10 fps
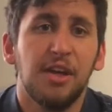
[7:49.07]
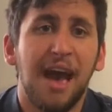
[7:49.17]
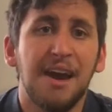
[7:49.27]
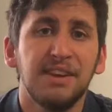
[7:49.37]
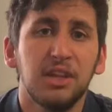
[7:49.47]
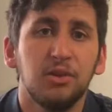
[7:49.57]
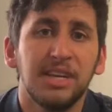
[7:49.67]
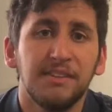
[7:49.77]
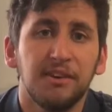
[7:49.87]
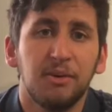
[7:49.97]
having a
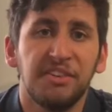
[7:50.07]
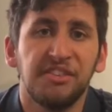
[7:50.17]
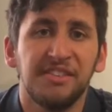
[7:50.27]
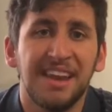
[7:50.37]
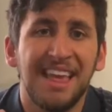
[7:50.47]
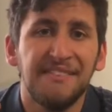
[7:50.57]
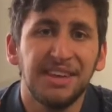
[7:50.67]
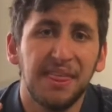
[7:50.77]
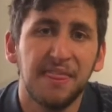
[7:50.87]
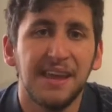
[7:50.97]
look at different questions and
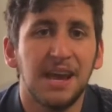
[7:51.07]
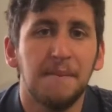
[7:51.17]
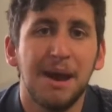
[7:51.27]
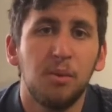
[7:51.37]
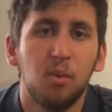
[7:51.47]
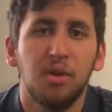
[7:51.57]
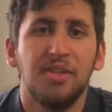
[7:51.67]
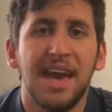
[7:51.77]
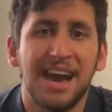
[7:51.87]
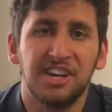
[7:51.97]
having a think about
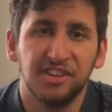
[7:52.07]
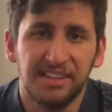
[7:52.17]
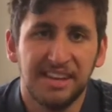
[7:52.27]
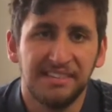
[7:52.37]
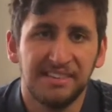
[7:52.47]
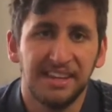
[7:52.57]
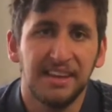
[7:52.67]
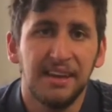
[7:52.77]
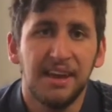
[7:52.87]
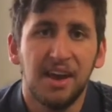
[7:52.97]
what they're actually testing.
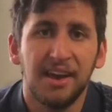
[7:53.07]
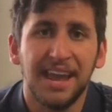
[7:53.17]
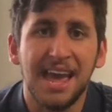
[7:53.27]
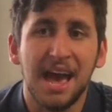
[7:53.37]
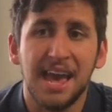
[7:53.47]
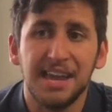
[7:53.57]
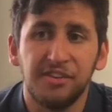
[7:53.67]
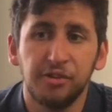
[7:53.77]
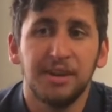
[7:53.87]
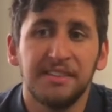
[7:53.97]
Okay, a
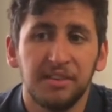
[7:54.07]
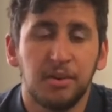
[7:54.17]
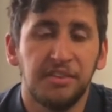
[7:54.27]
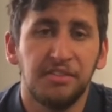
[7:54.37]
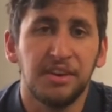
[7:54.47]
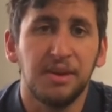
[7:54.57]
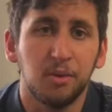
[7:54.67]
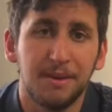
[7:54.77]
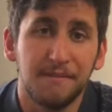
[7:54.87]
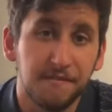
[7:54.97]
short answer question, it
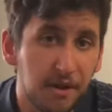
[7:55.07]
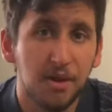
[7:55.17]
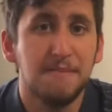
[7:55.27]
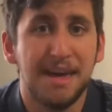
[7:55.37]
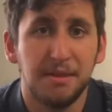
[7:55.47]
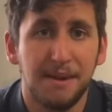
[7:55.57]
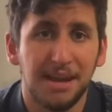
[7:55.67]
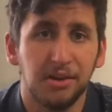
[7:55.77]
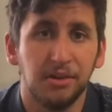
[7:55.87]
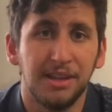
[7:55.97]
will be very
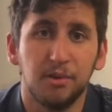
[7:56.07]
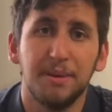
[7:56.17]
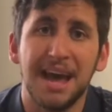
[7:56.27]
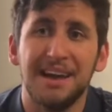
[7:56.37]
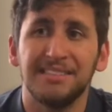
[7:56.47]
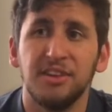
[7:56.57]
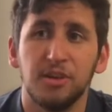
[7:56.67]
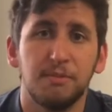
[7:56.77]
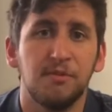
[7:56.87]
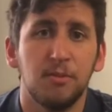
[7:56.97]
mathematical. It will be asking
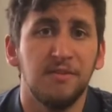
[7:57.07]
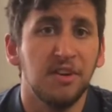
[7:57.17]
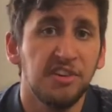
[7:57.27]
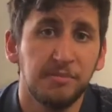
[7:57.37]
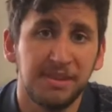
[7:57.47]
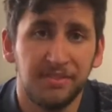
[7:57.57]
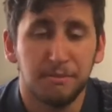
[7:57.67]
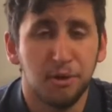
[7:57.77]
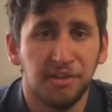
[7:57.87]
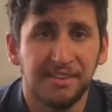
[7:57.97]
you to perform a very
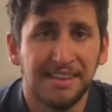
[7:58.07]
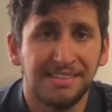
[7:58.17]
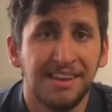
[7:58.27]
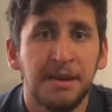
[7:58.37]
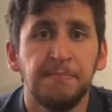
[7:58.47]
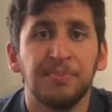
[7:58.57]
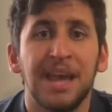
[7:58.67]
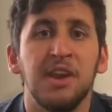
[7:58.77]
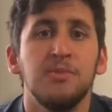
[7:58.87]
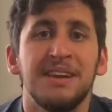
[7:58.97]
specific process,
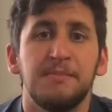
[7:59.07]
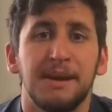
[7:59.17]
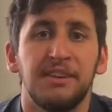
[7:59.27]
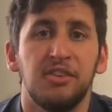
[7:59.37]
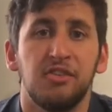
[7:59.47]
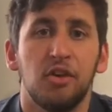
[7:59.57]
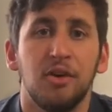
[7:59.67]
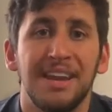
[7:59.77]
and you'll be expected to show